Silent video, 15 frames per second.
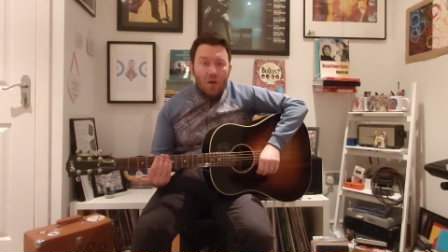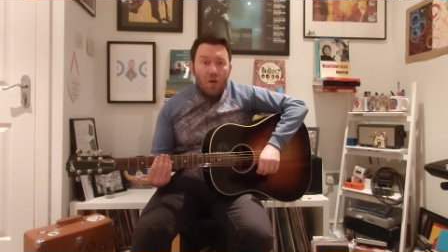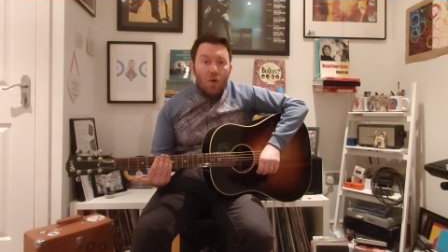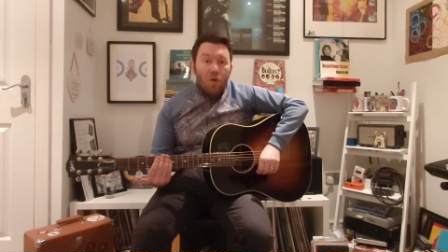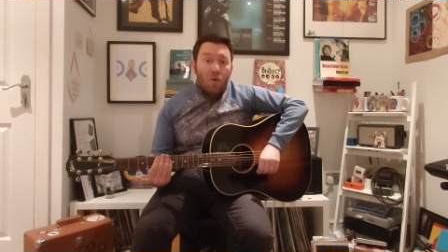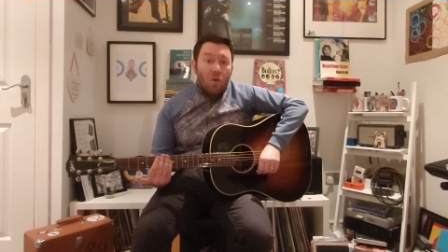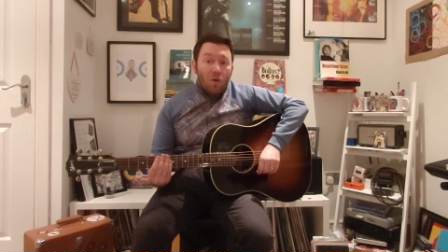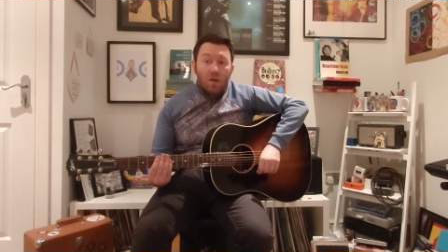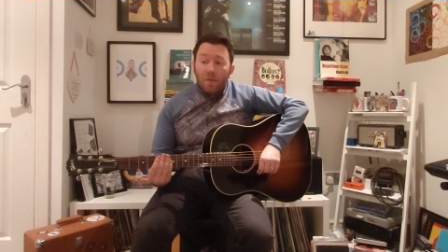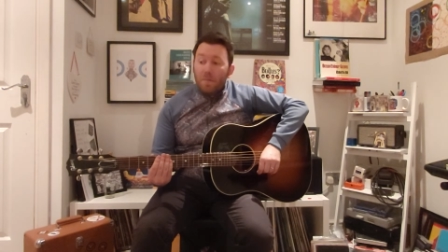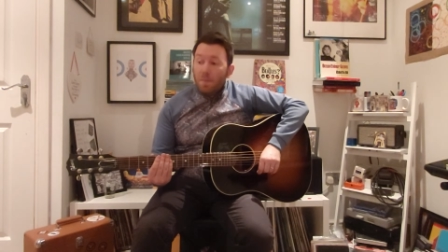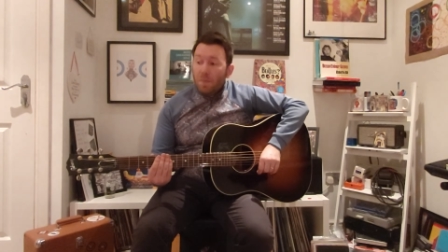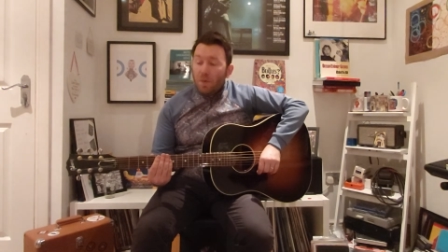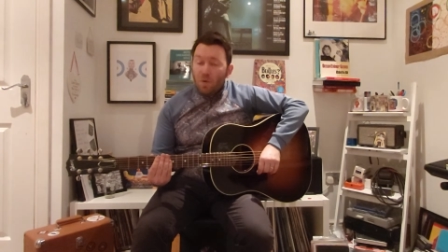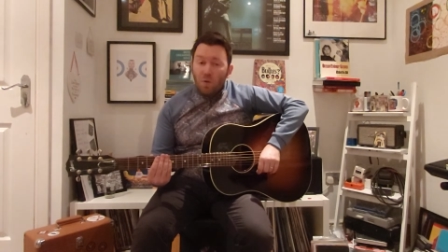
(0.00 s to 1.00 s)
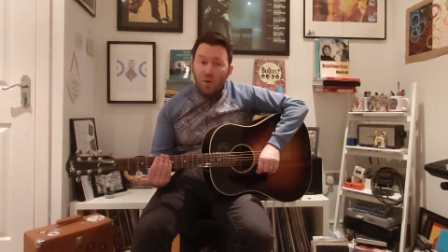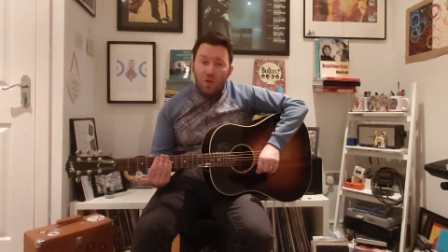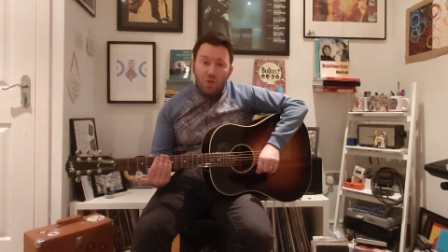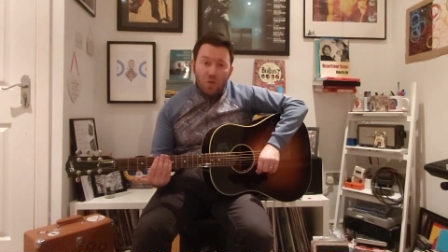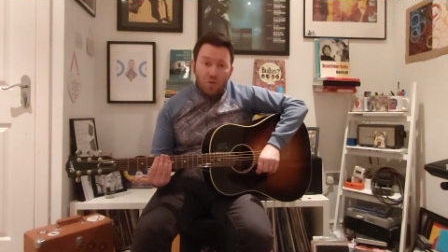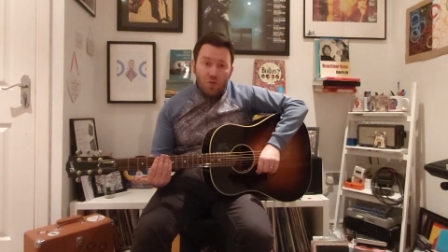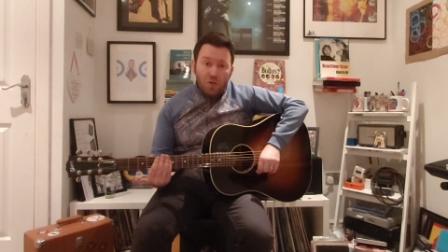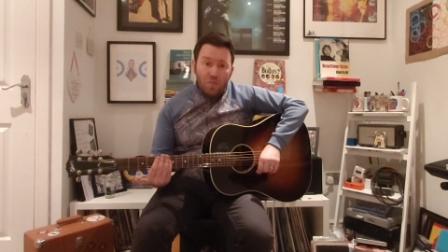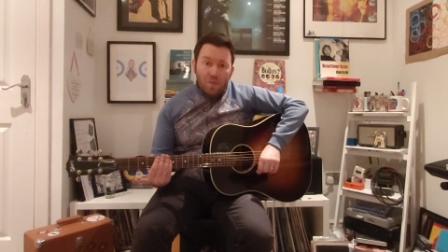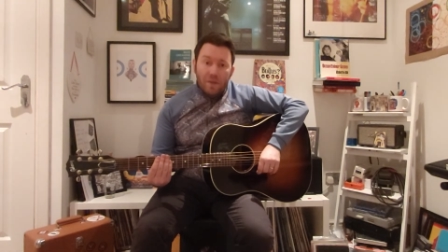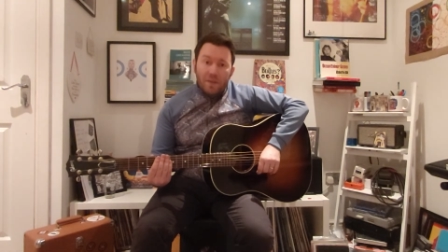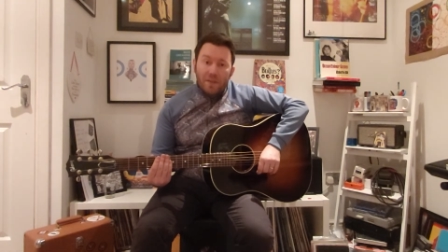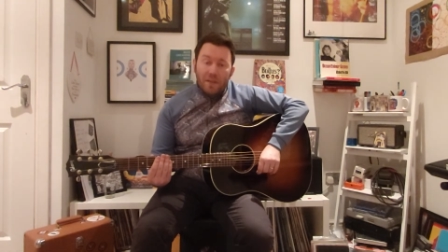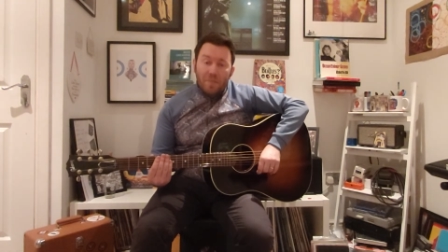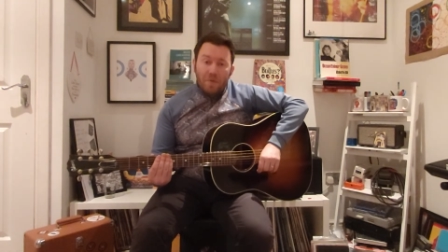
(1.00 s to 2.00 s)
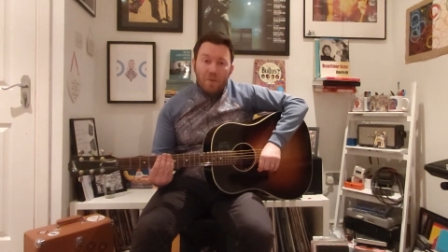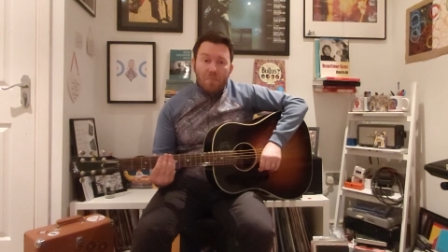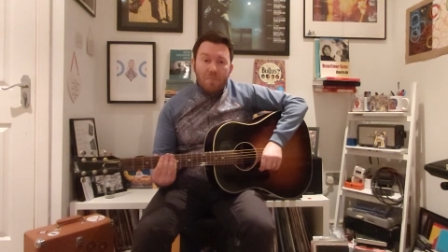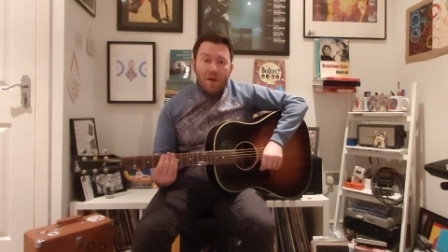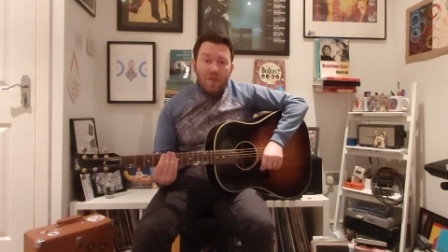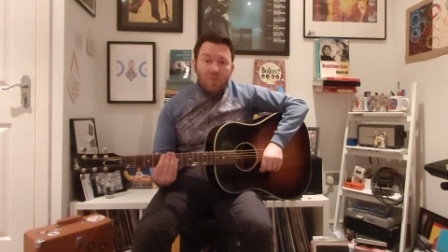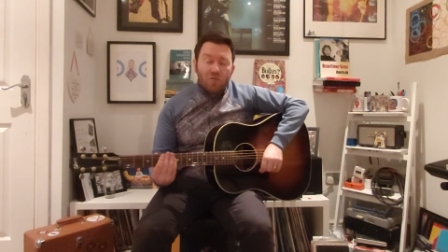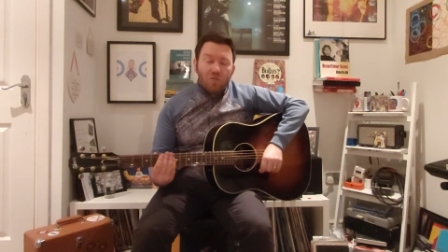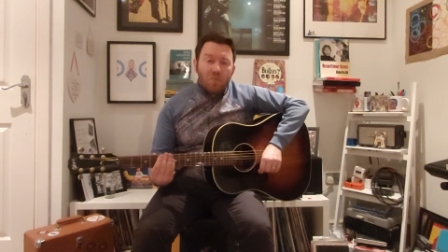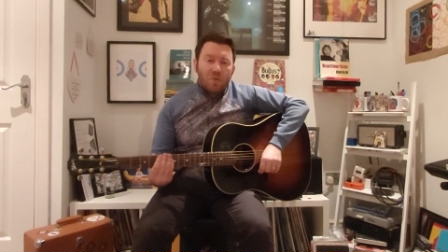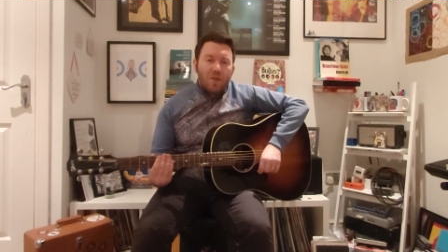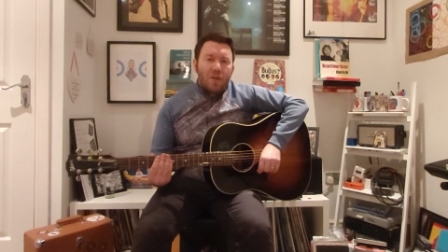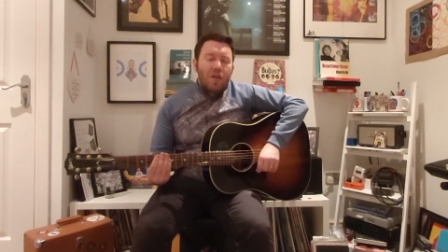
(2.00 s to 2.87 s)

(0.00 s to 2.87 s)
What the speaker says: or go onto YouTube and type in metronome.